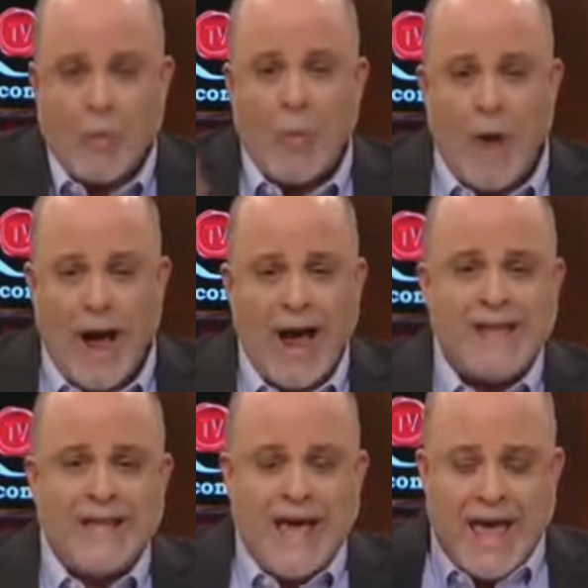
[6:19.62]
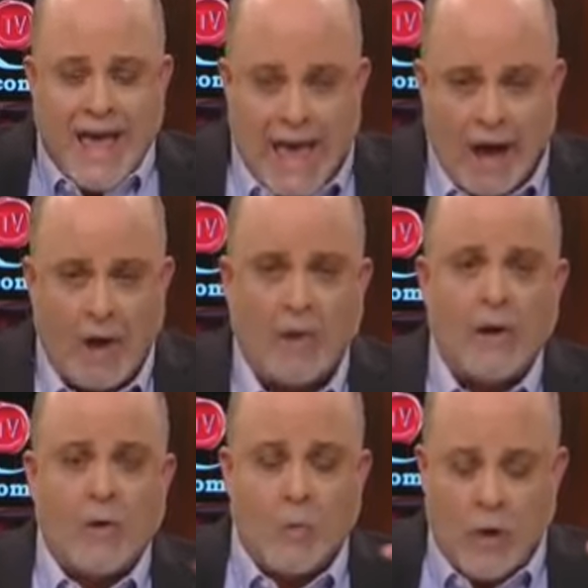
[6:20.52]
Why the hell
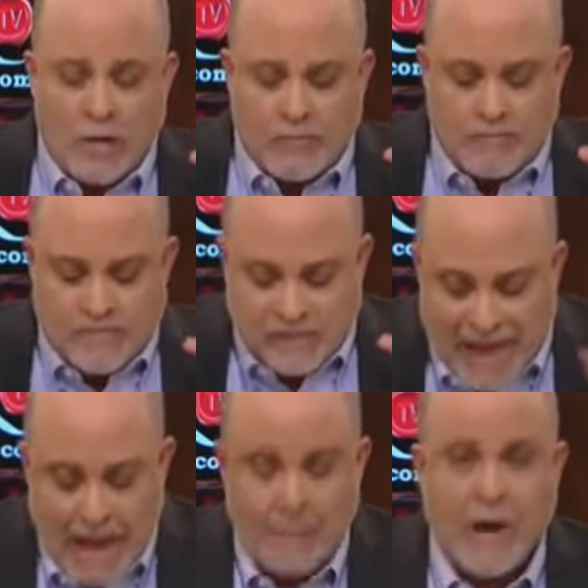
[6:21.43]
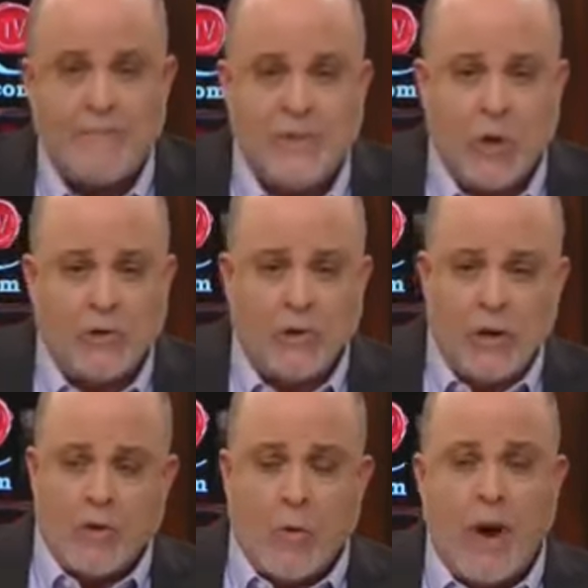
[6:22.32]
would Vladimir Putin
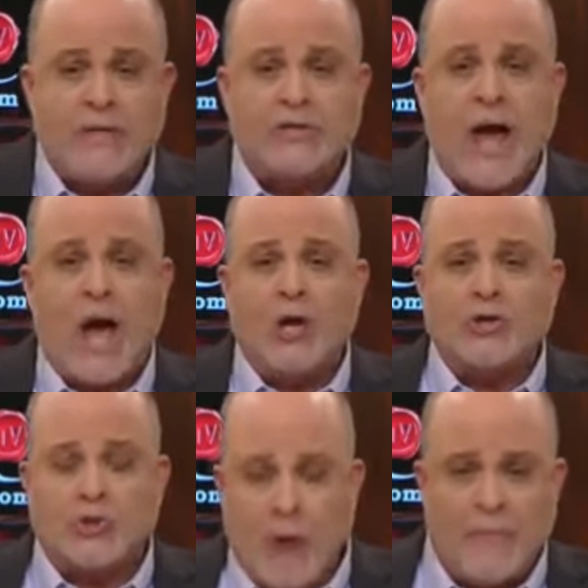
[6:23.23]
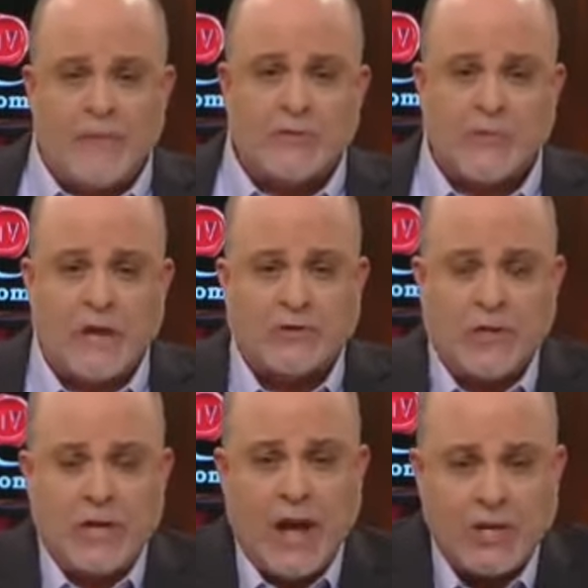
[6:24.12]
want Donald Trump as president
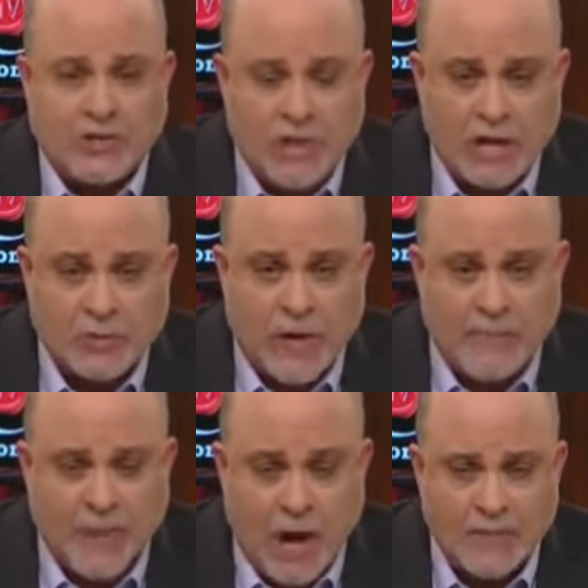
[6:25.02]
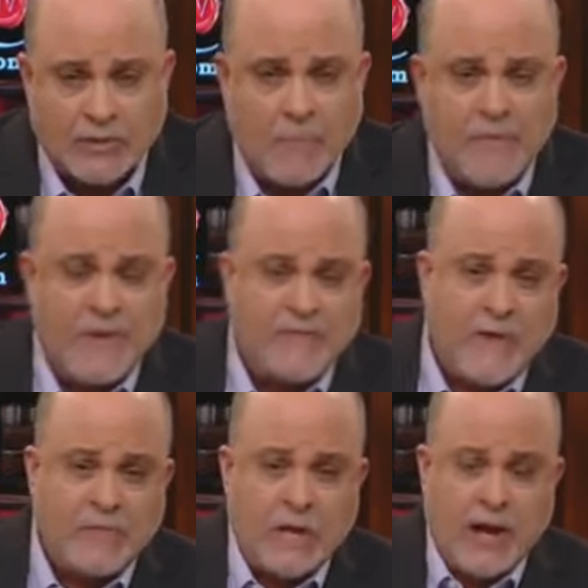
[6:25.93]
of the United States when he promised to
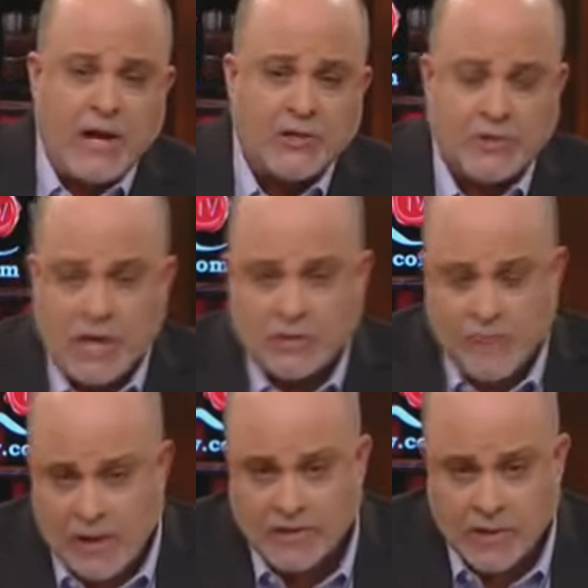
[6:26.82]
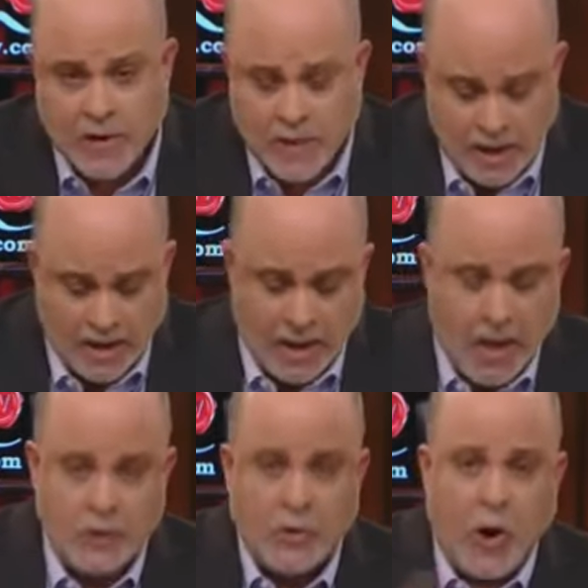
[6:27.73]
beef up the United States military
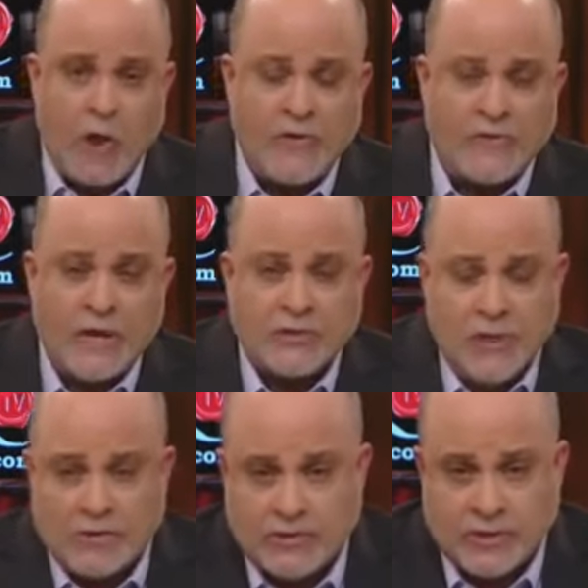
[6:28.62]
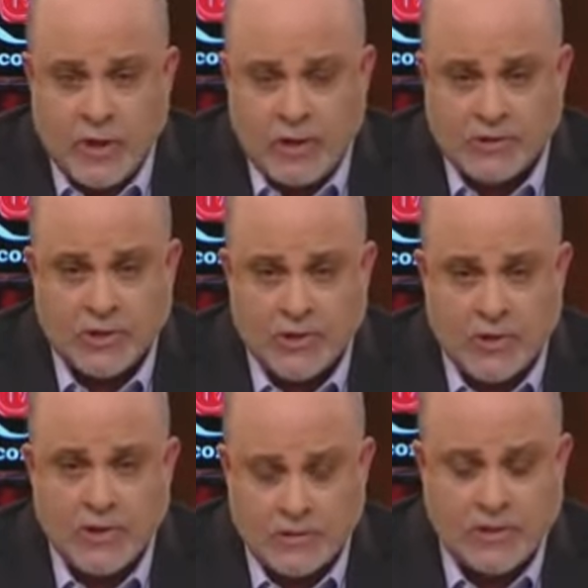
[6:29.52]
and Mark, do all the things necessary to
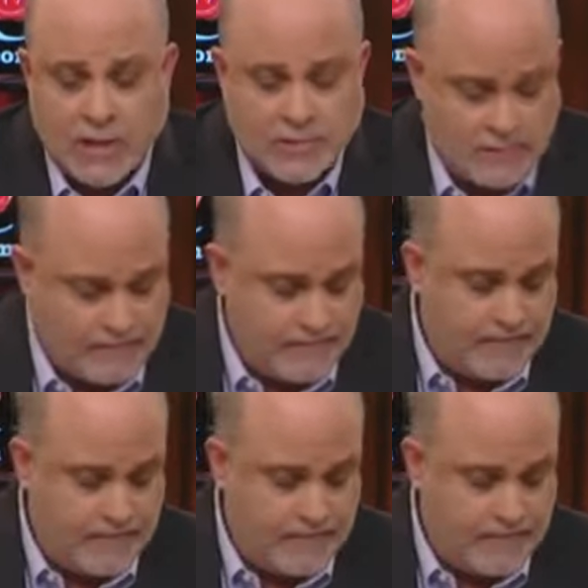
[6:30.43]
secure this nation?